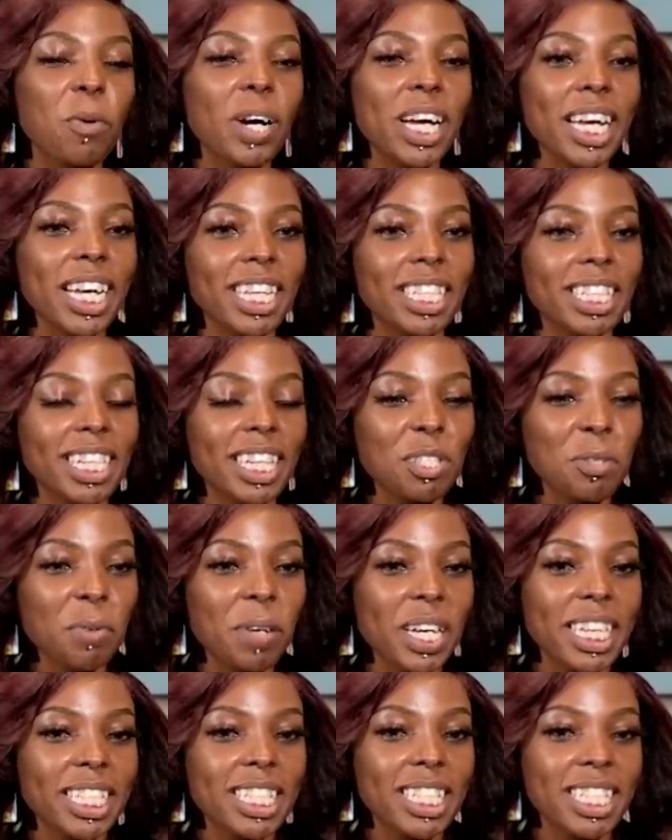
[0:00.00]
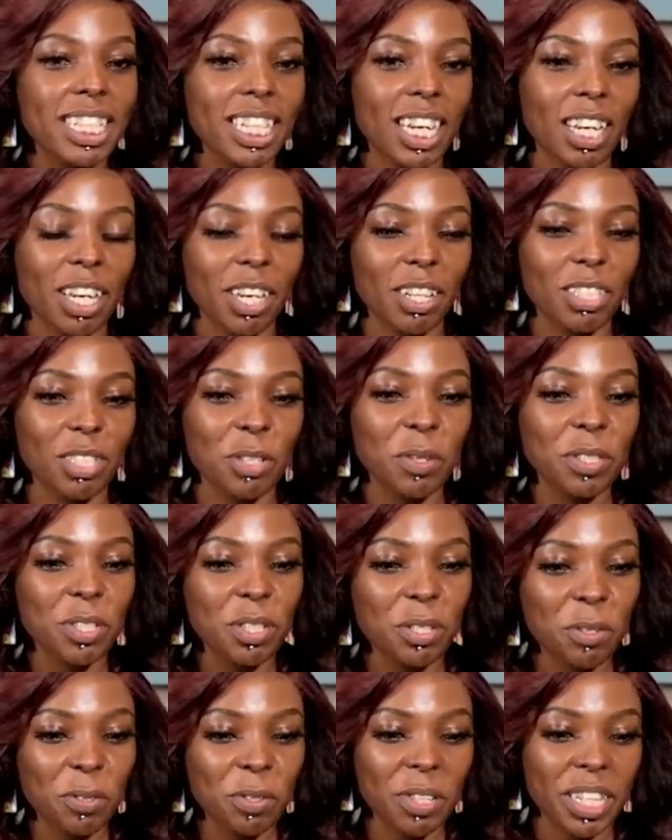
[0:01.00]
why that's why I, uh, so
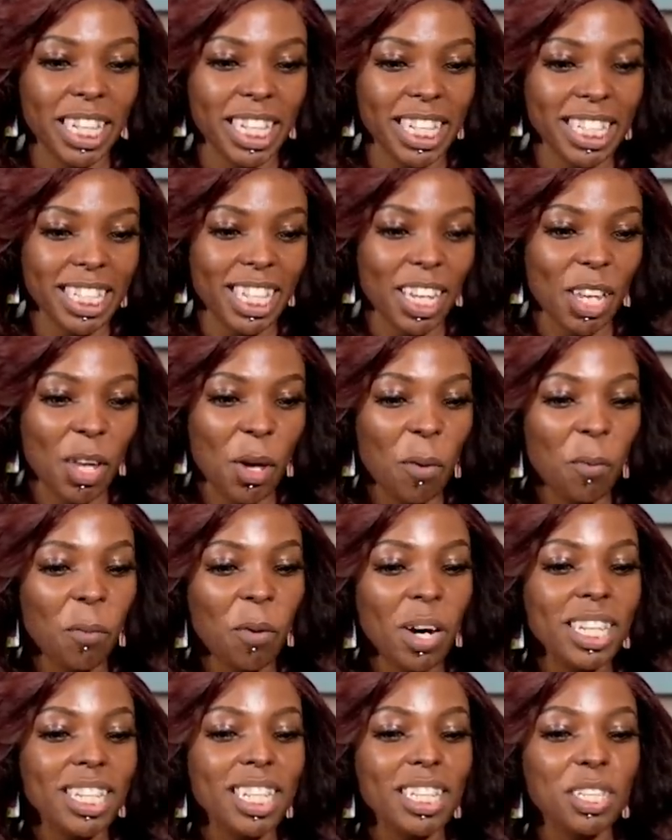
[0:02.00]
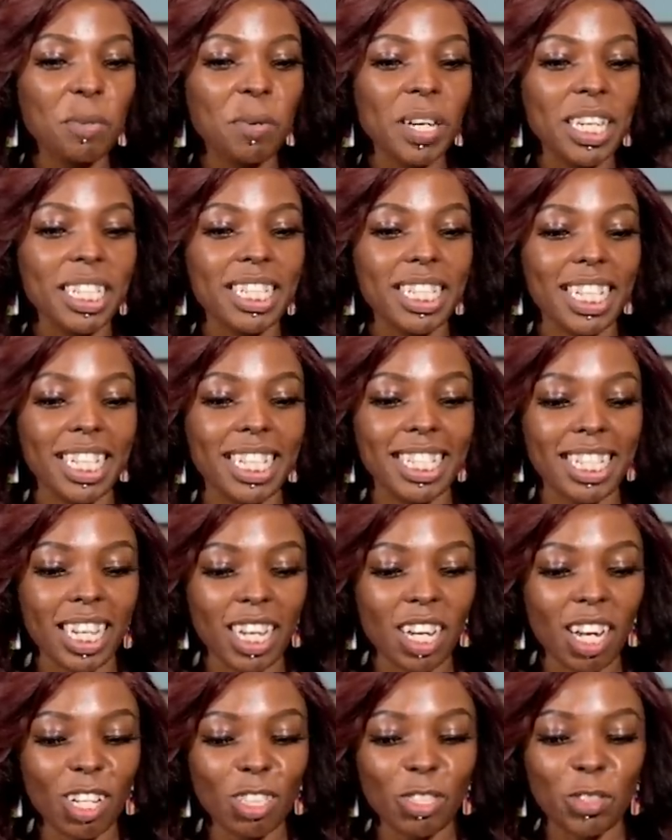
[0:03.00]
it's two things. Yeah. One that's why I say it's a
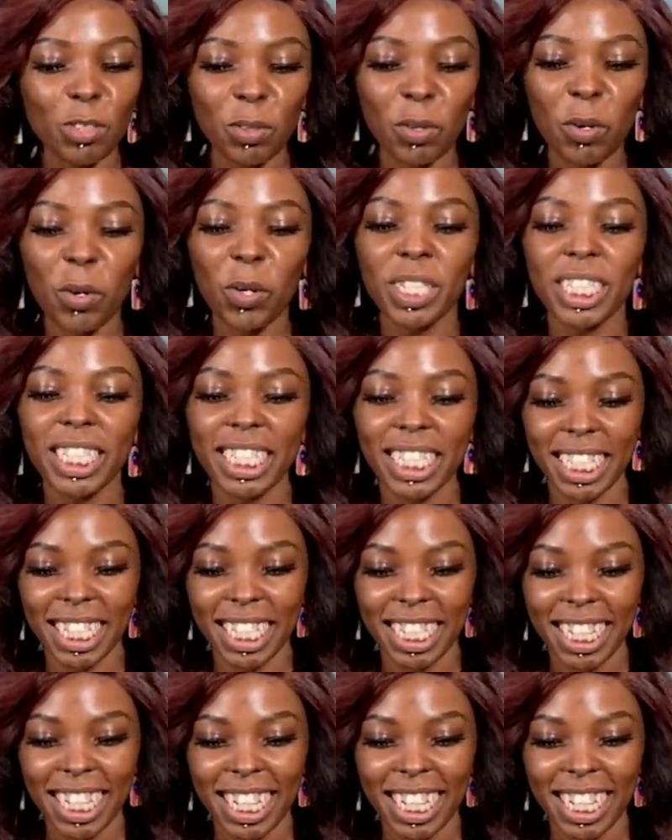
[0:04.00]
cultural audit.